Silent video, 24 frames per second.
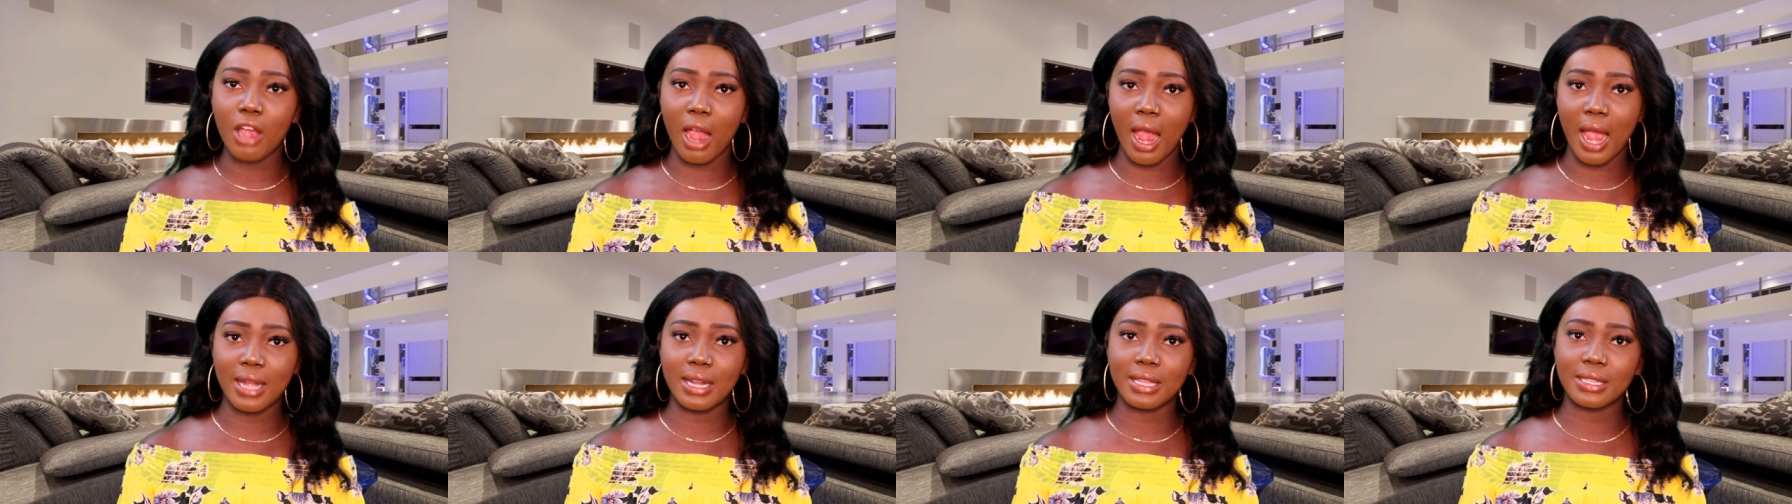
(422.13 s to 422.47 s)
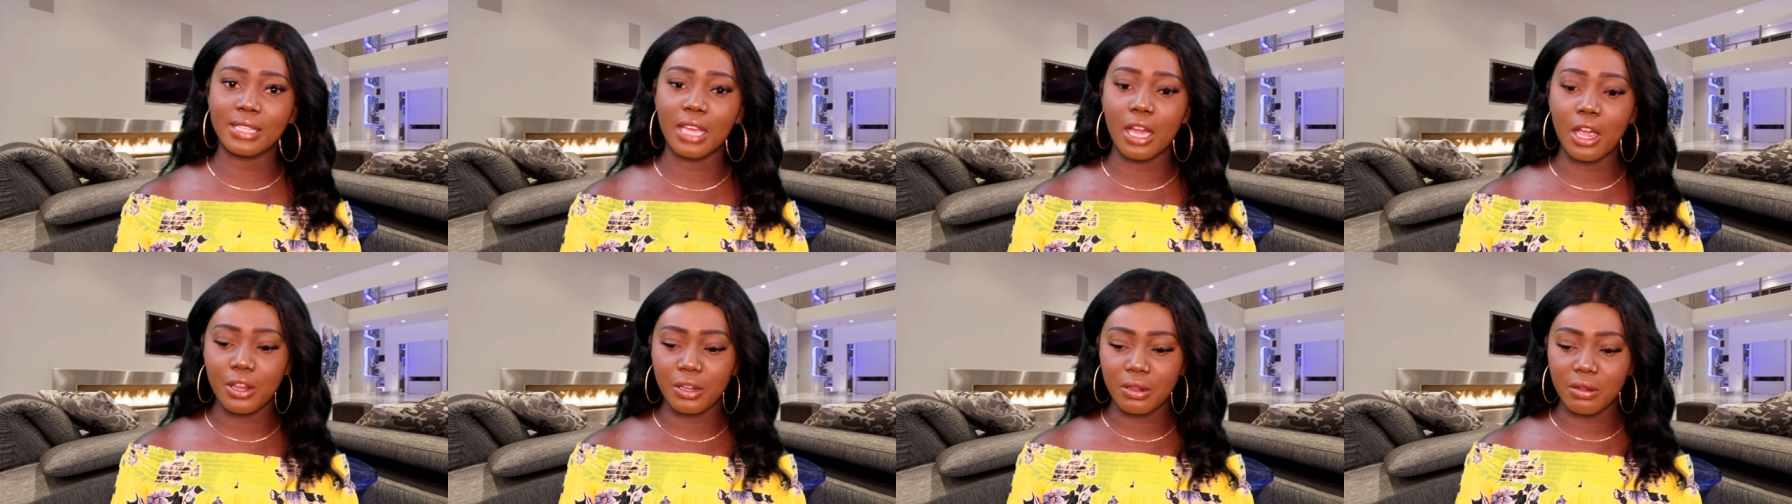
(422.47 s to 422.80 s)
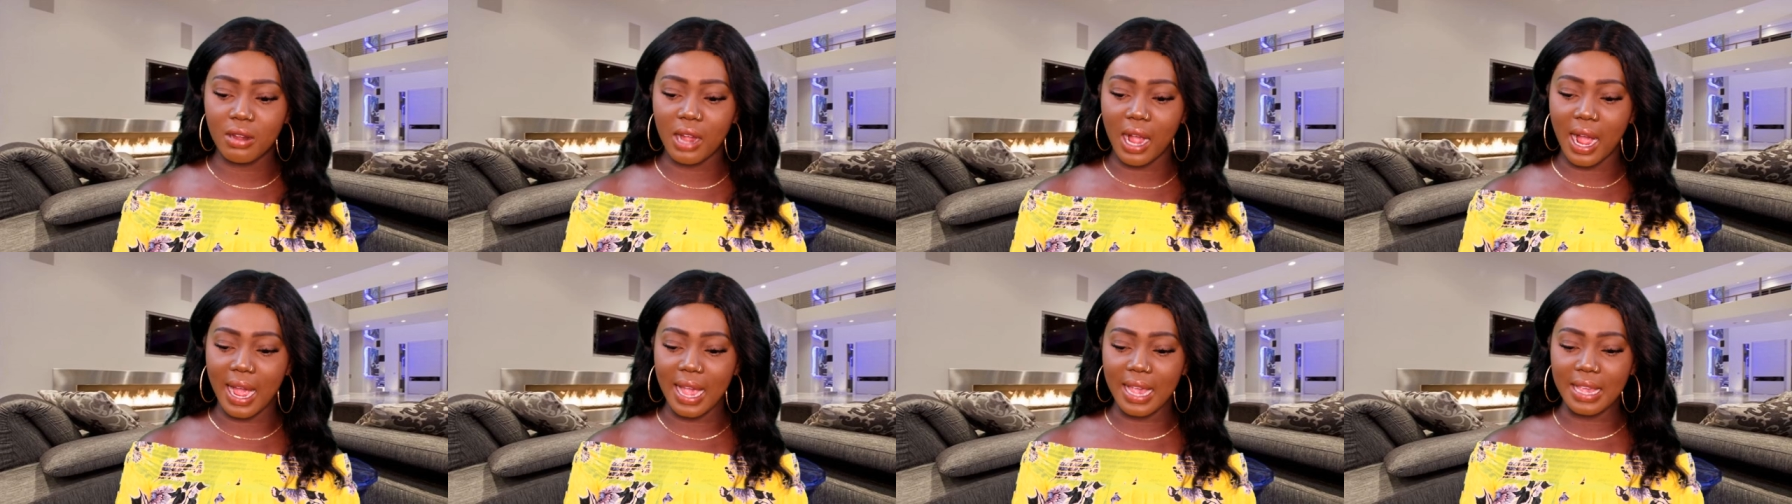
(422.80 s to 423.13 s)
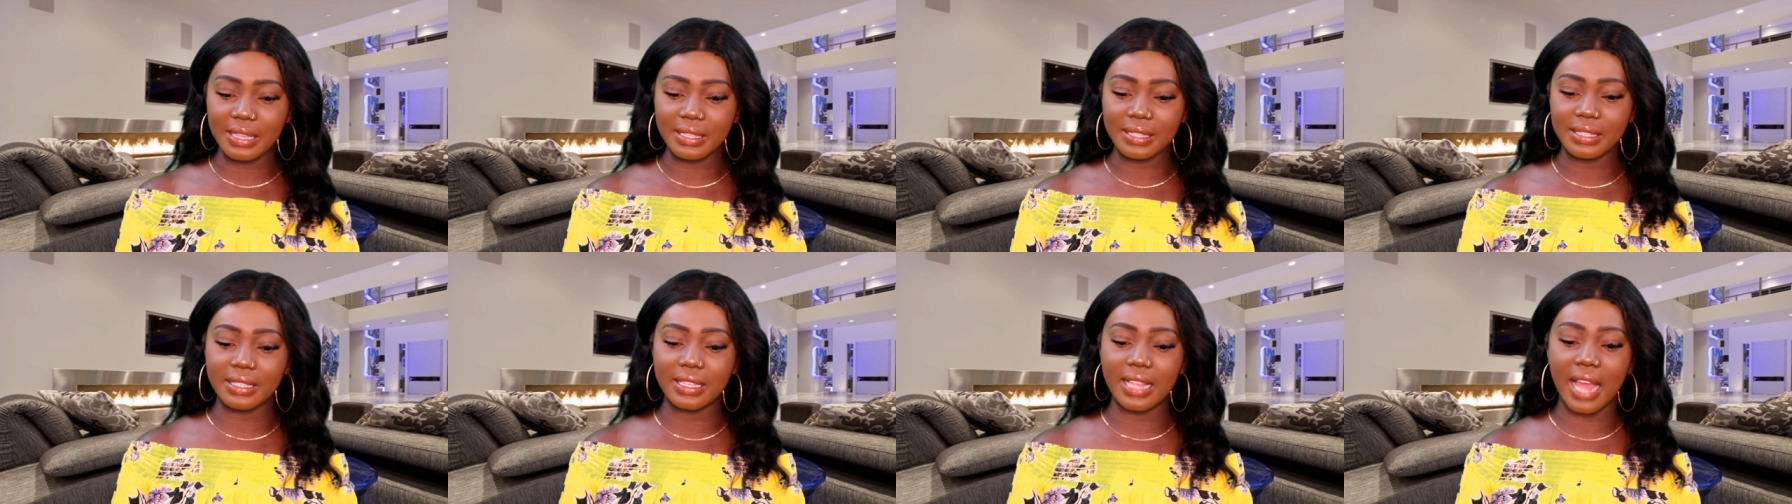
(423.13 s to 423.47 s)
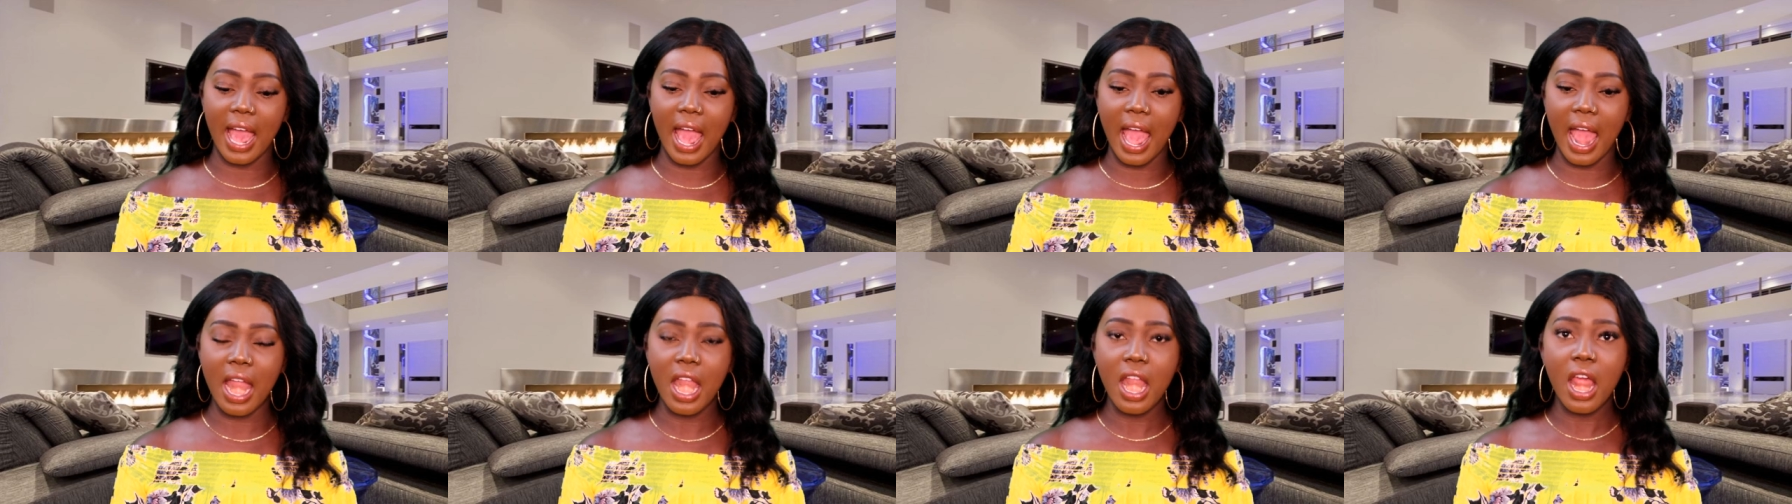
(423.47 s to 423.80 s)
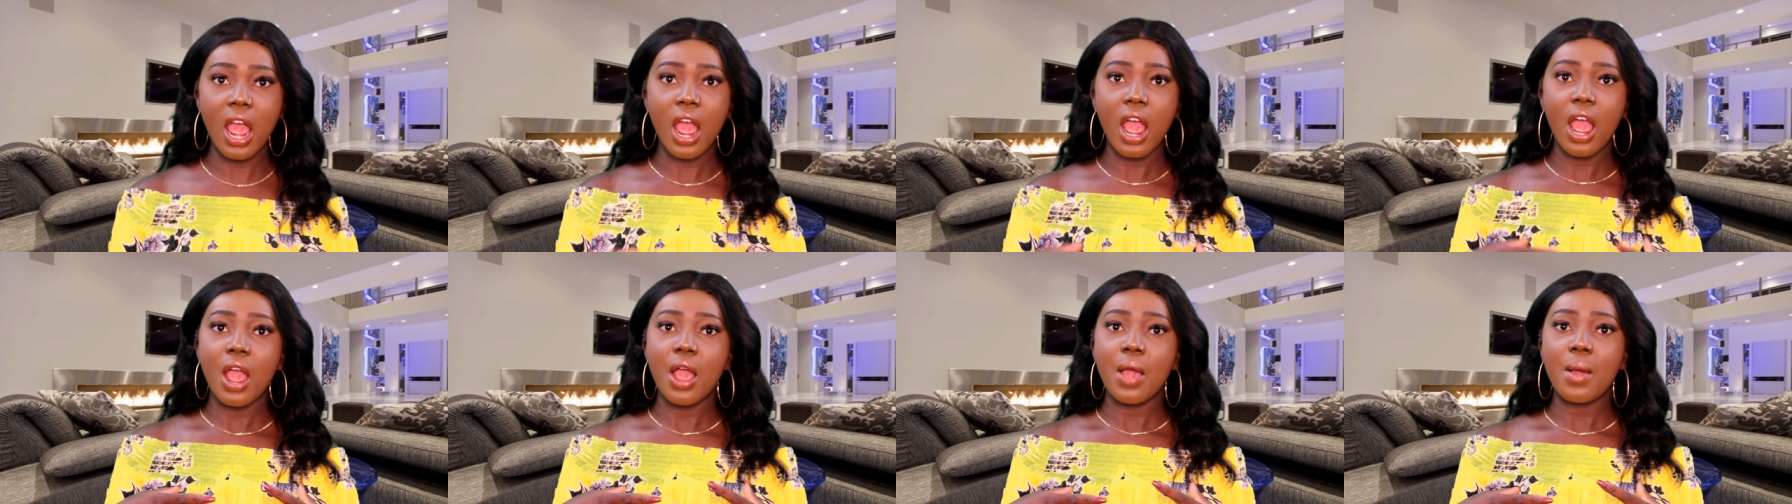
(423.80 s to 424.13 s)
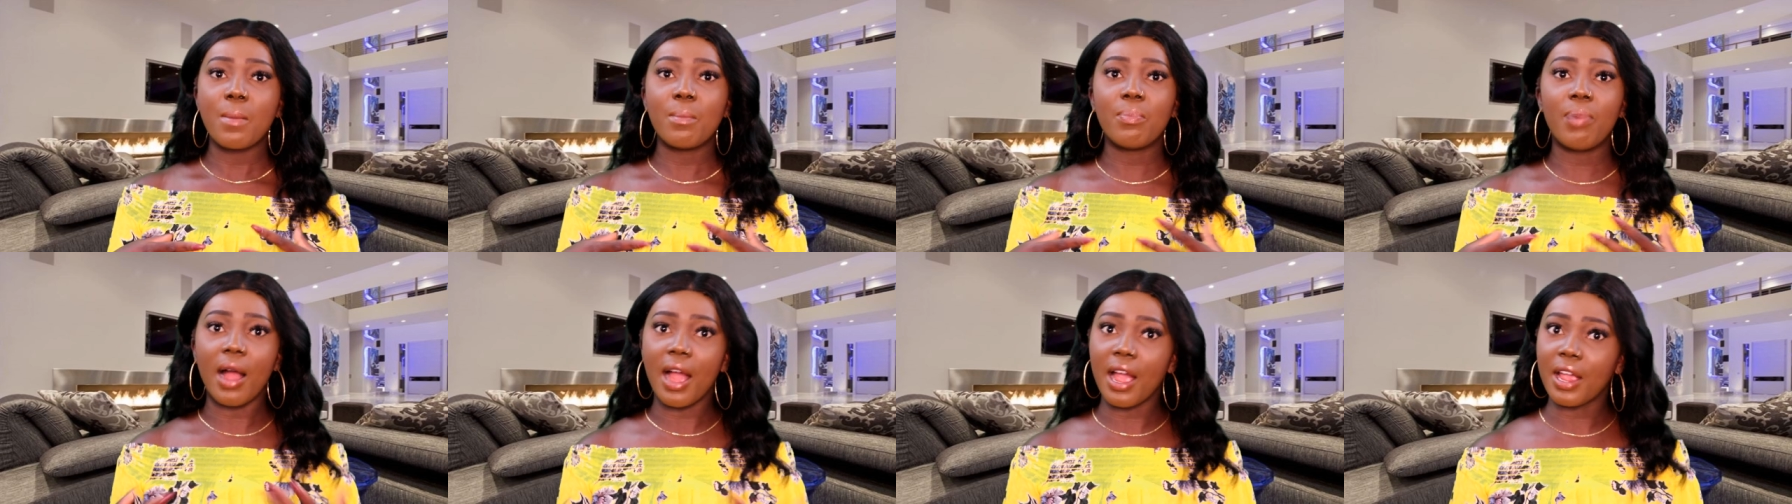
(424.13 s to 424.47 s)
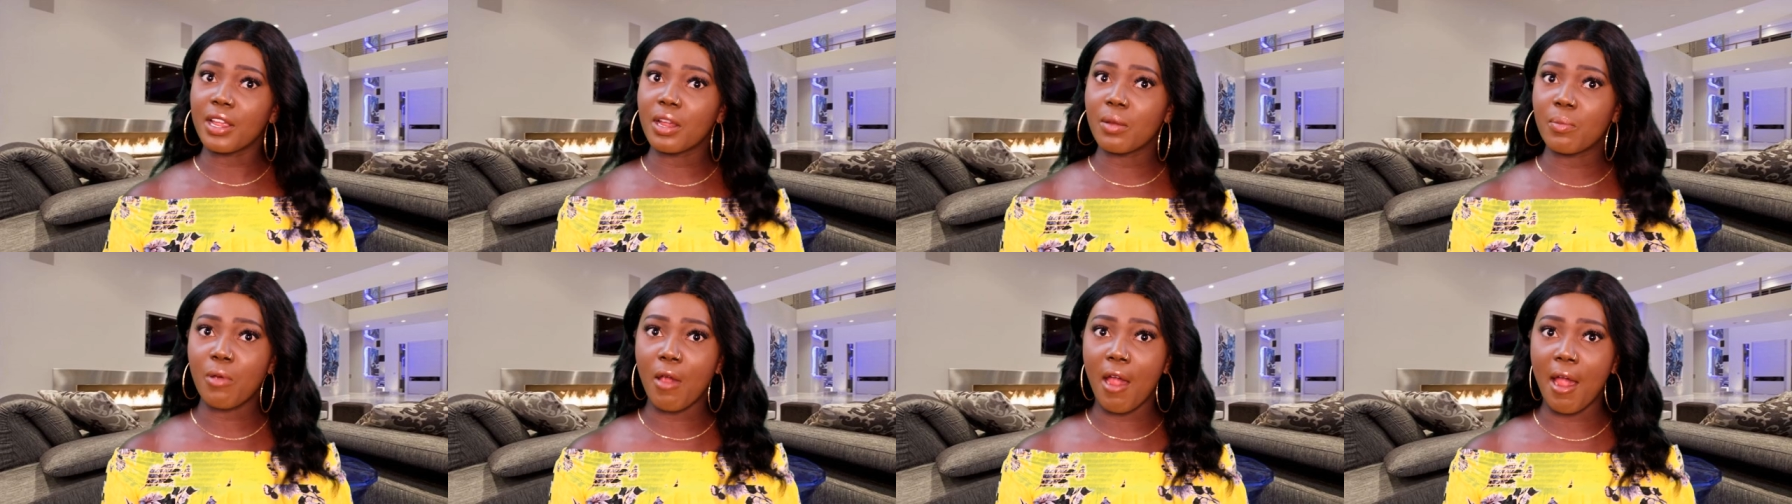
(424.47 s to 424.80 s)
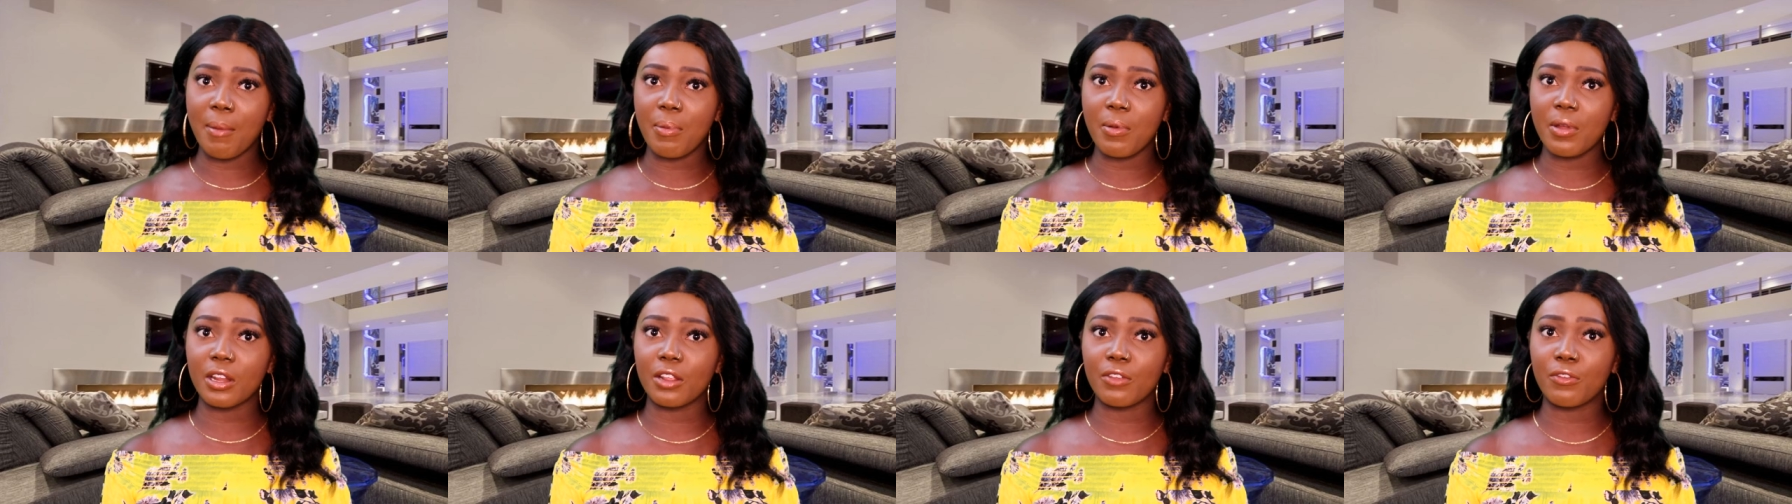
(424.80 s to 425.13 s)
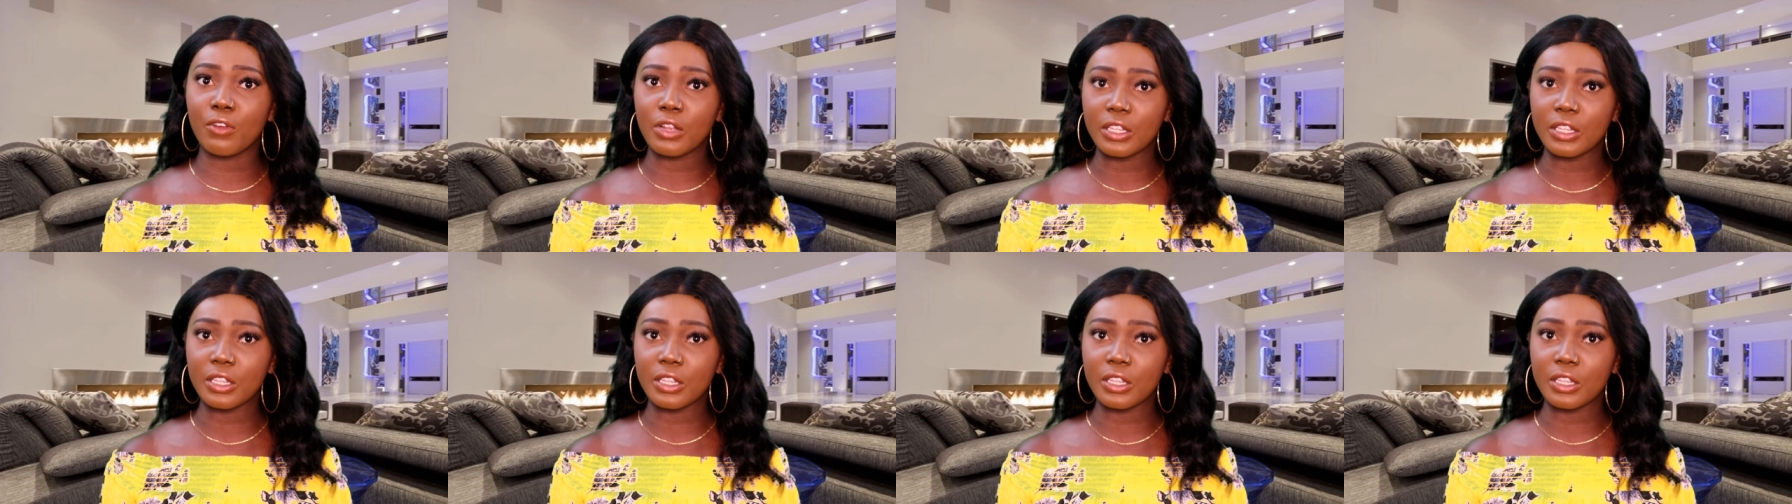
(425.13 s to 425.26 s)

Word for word: trying to tell you guys that buying a property